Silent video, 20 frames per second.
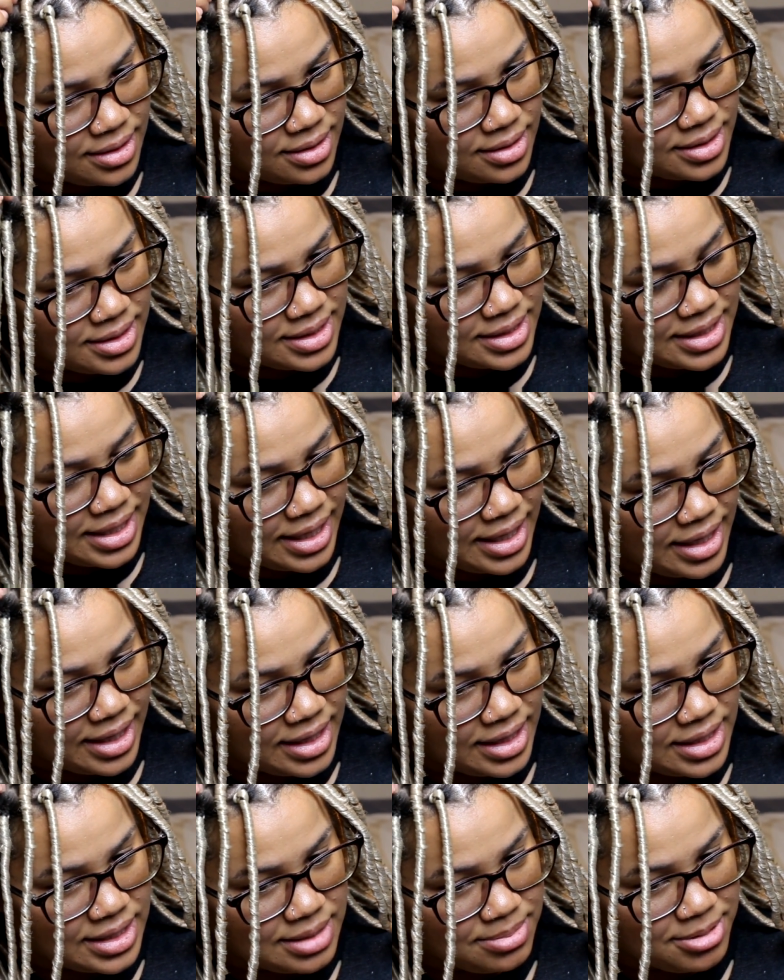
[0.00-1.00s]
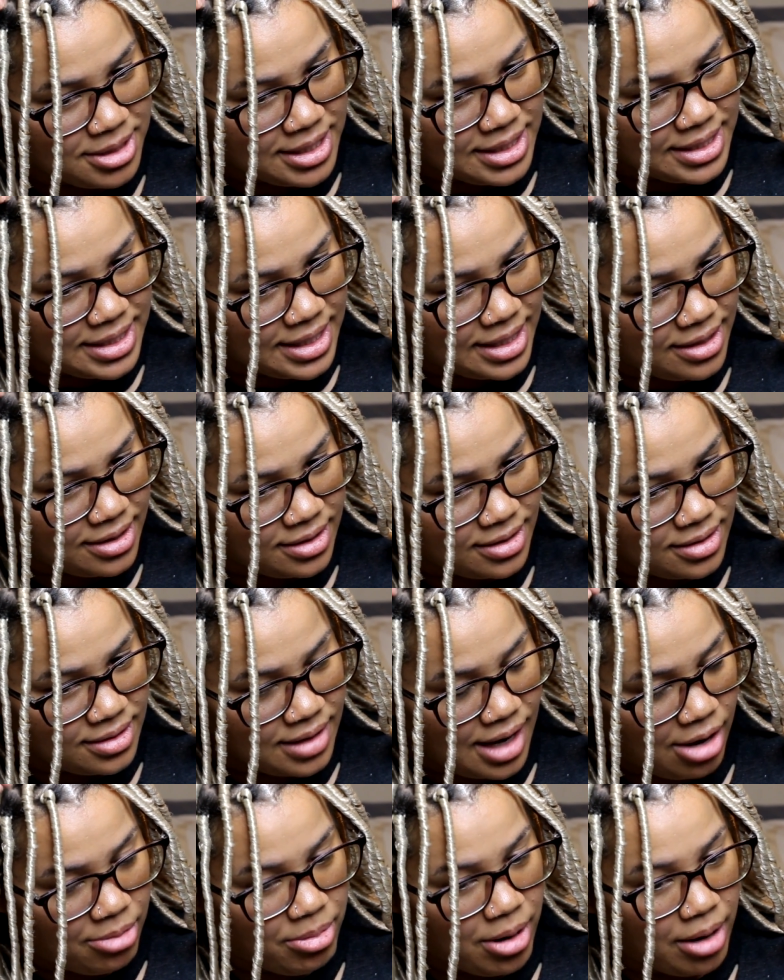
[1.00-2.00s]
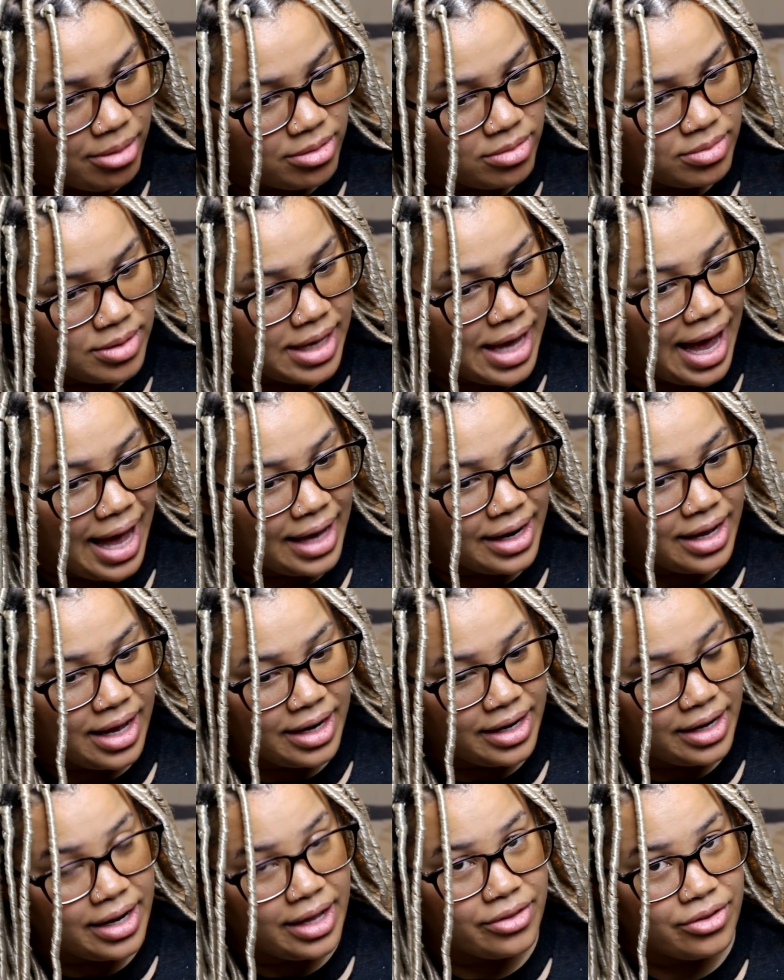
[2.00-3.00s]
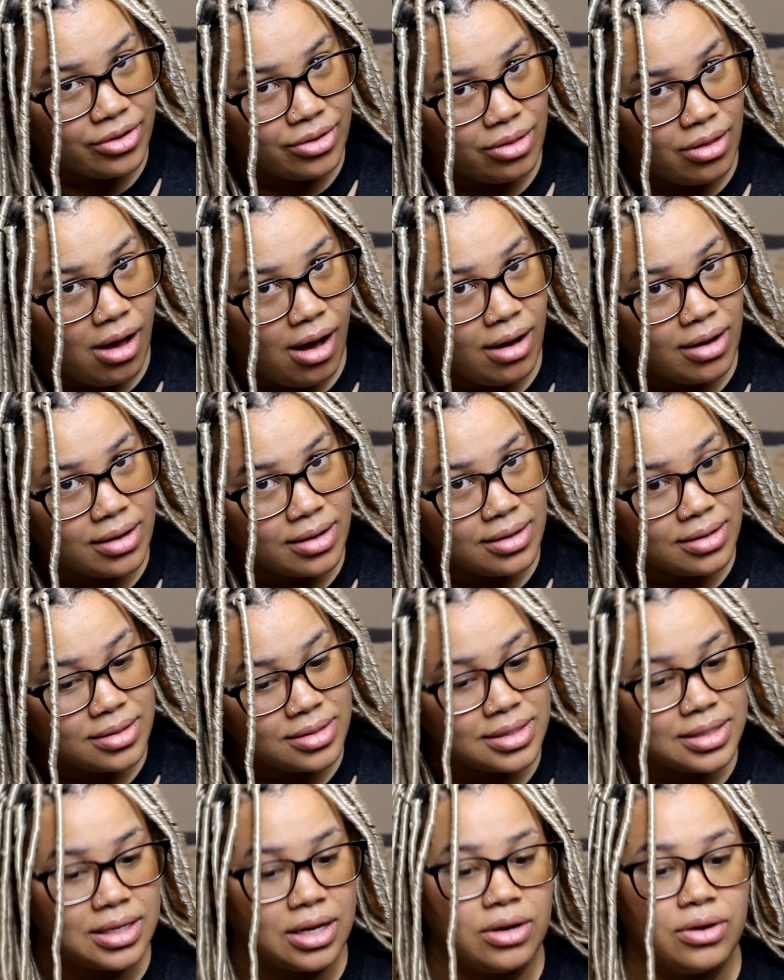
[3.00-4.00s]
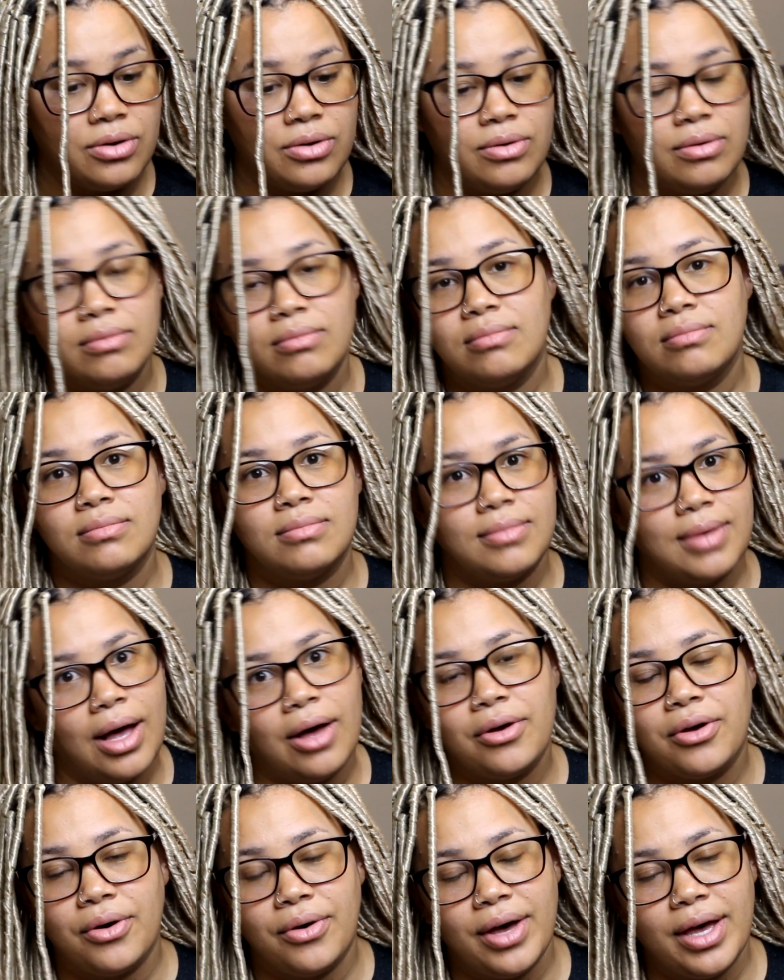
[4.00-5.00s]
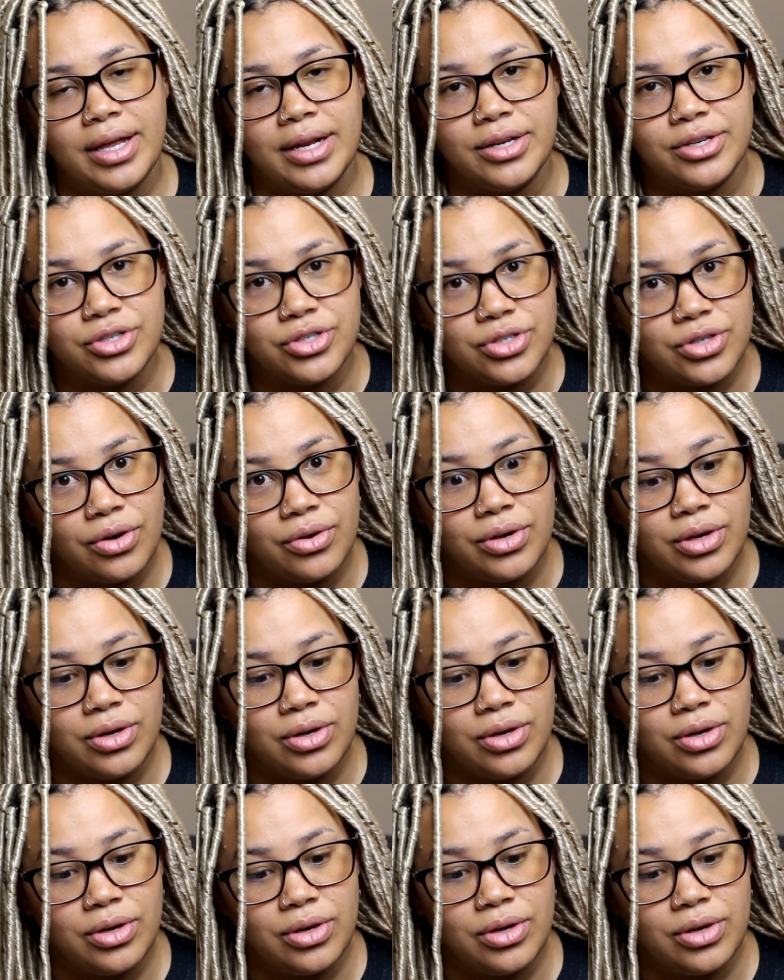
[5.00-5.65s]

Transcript: let's say this piece here, I'll probably add another lock. So I'll go ahead and show